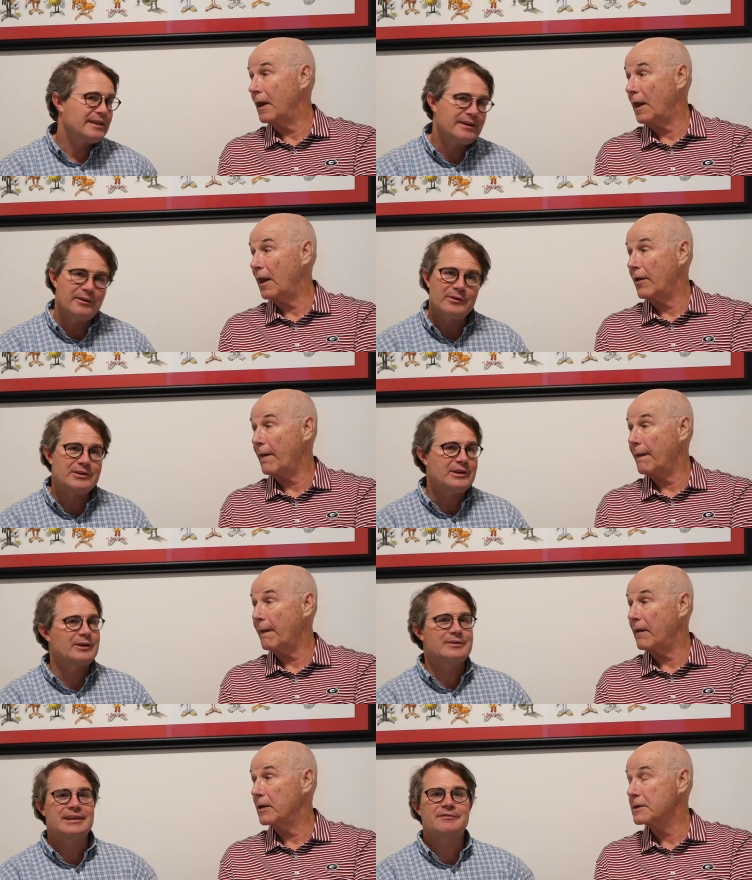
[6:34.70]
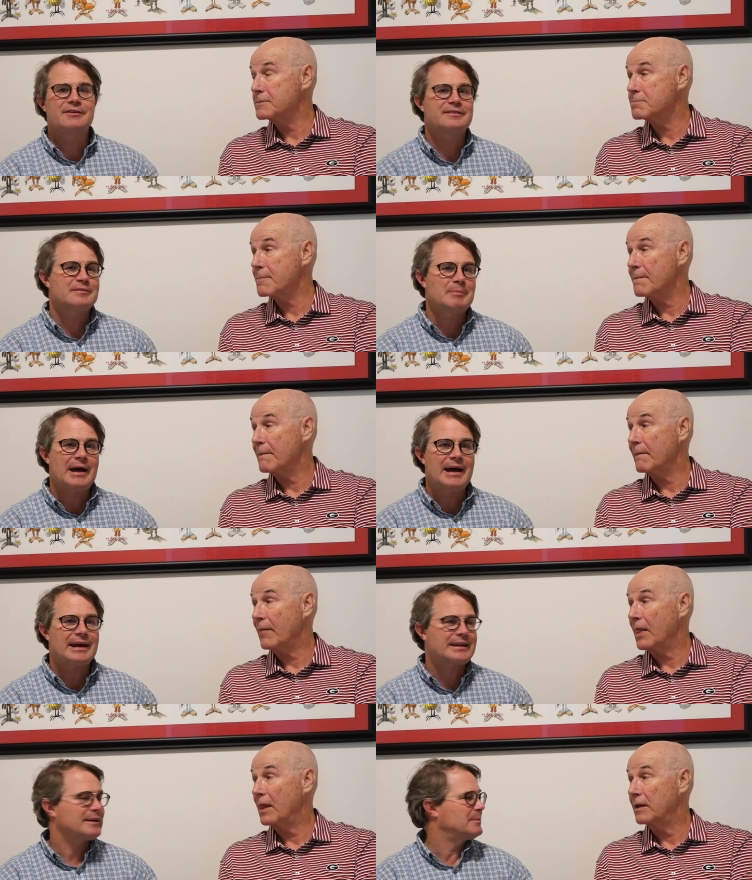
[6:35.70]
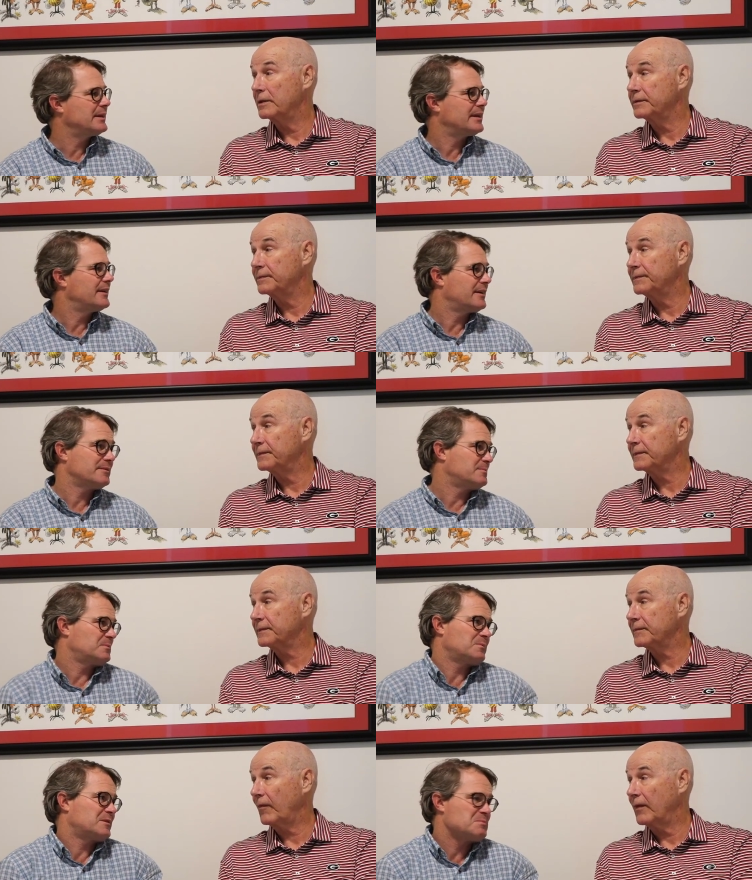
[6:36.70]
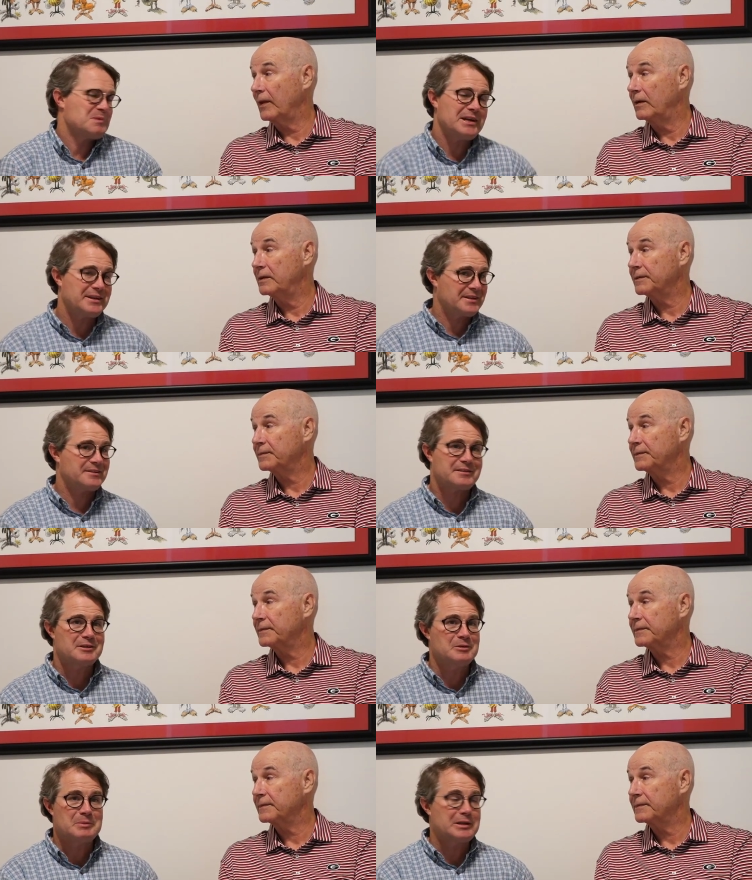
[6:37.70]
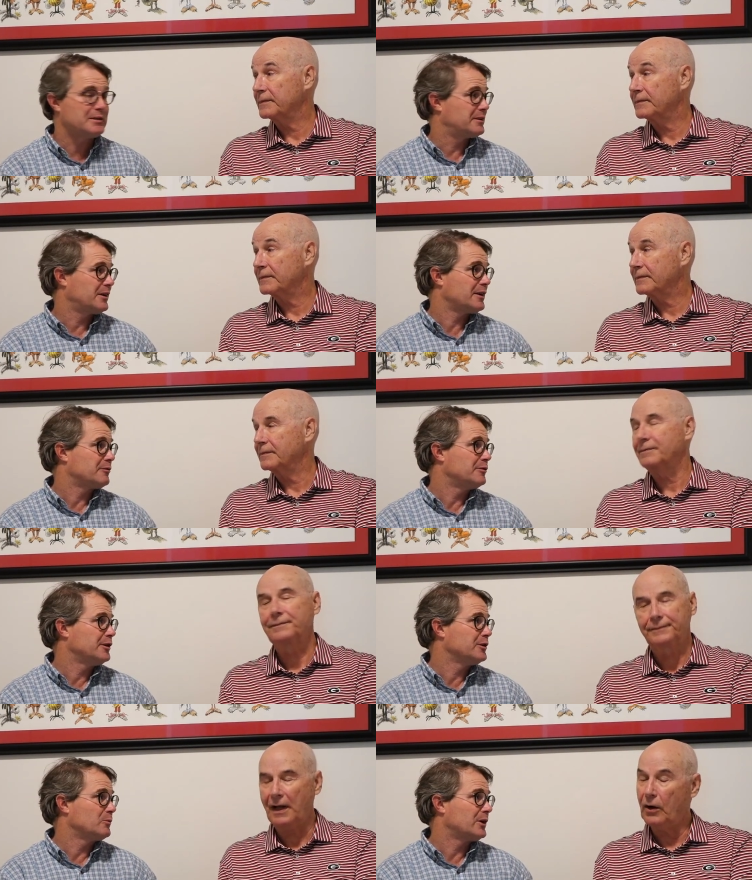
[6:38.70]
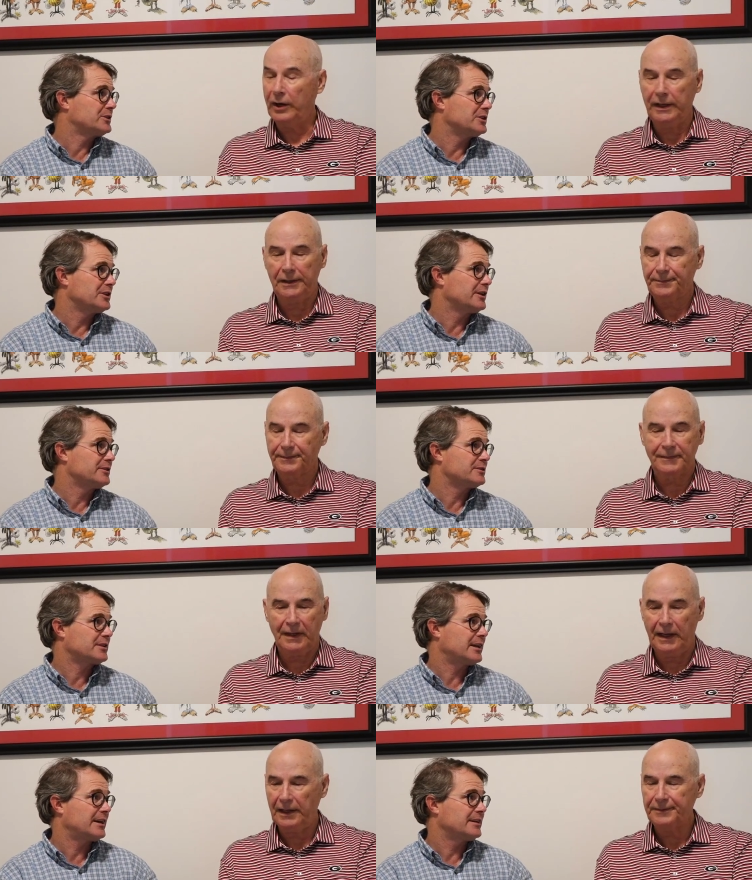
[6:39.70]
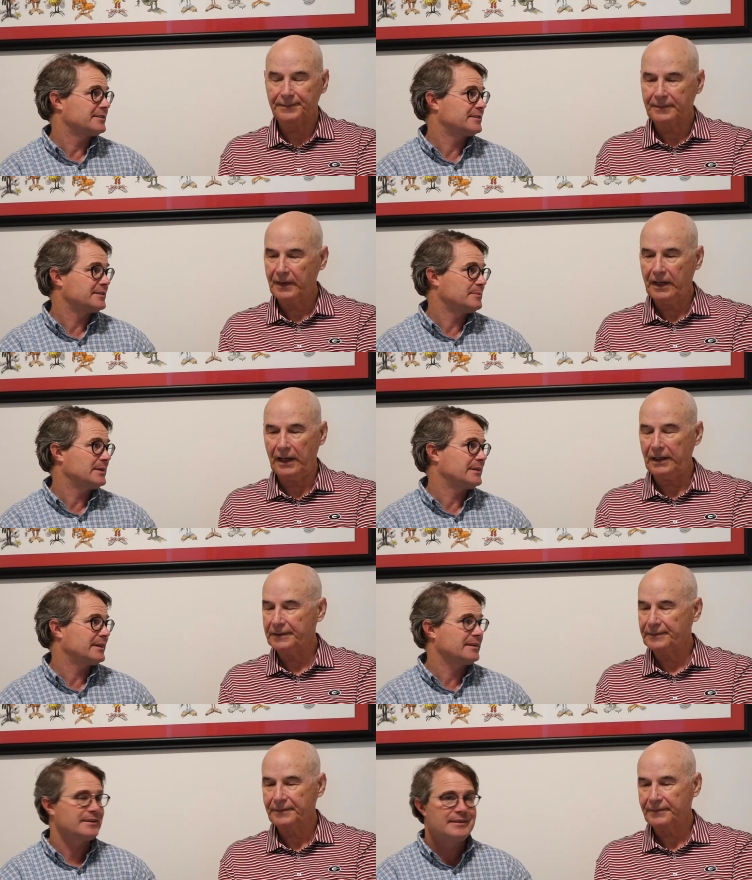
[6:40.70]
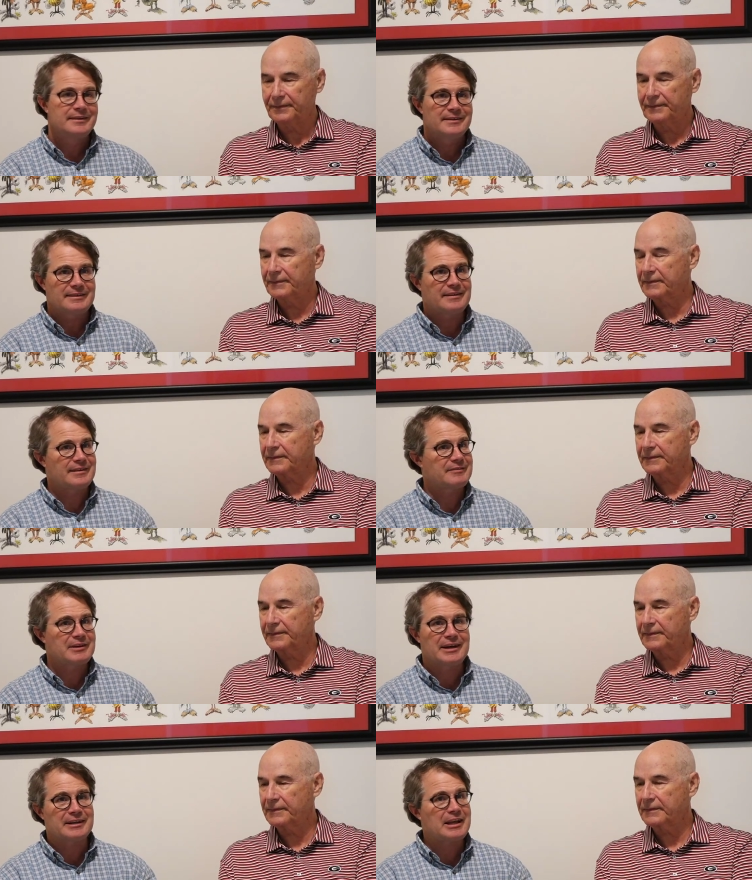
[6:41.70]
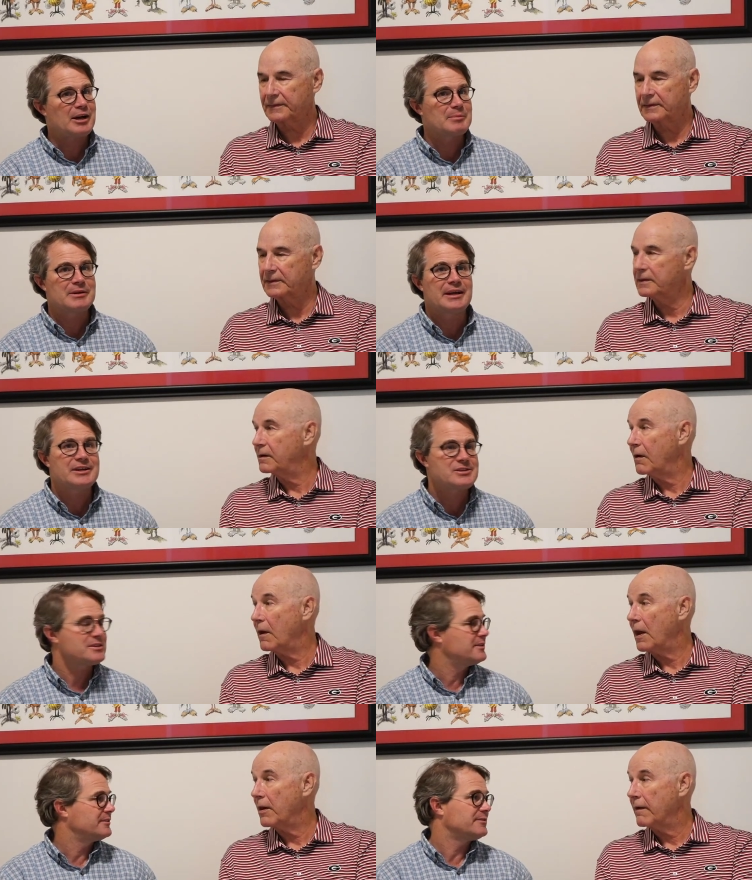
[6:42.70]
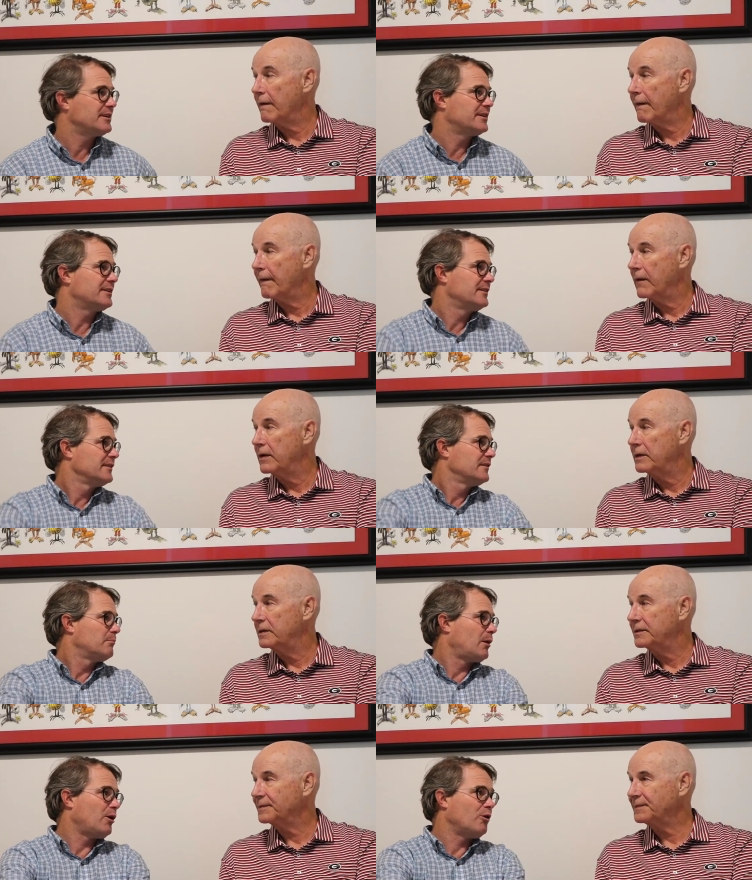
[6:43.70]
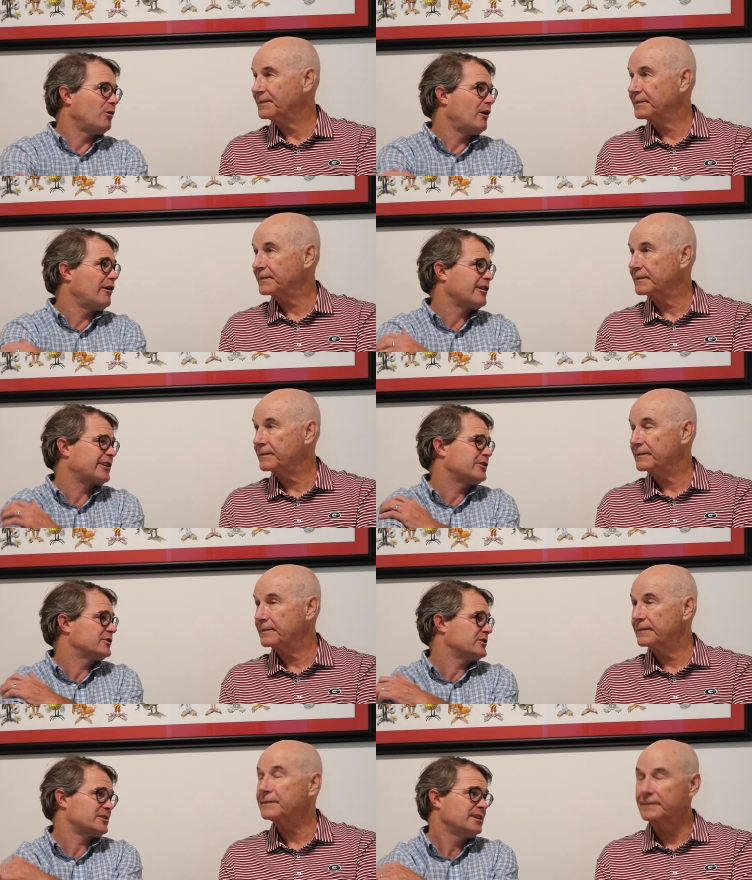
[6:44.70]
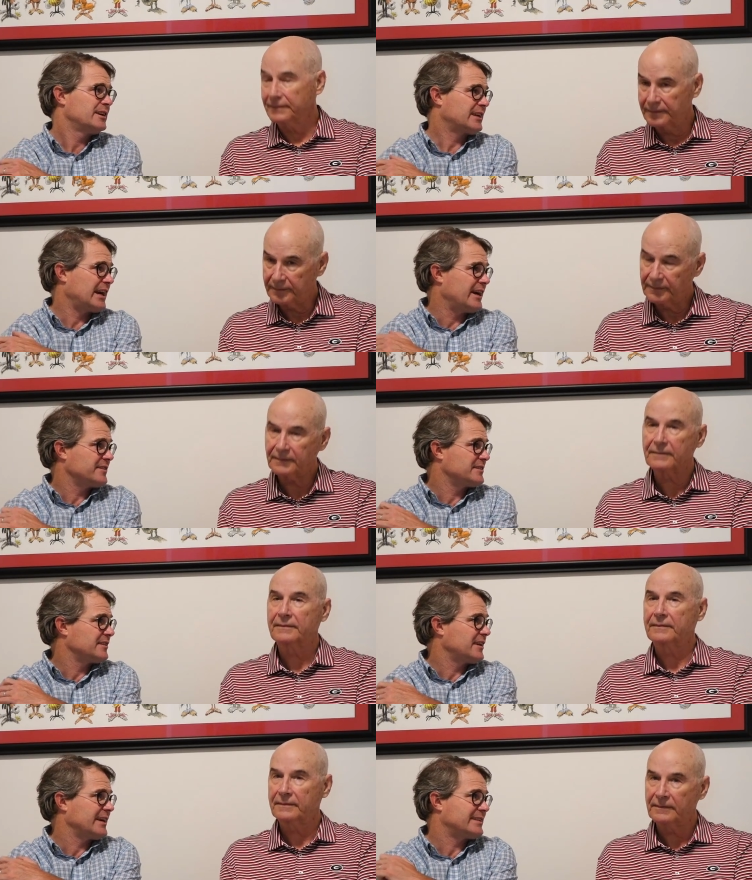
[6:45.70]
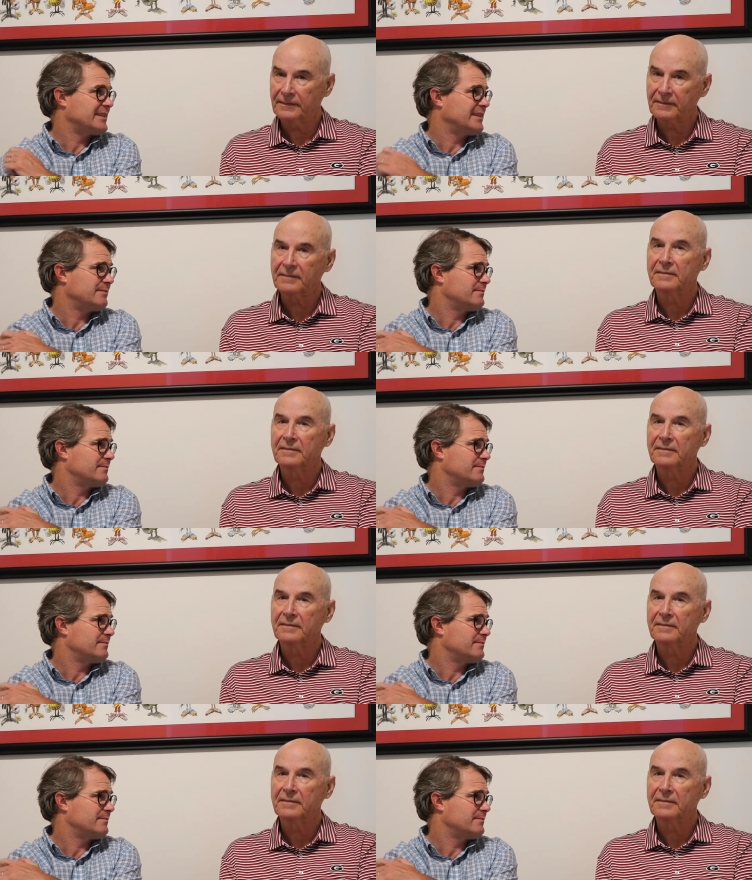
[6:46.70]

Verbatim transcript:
Speaker 1: then on the you know defensive back, I mean, uh, to me, this is going to be a lot of fun watching those guys. I mean, I, they they've got a combination of uh, ball hawkers, guys that like to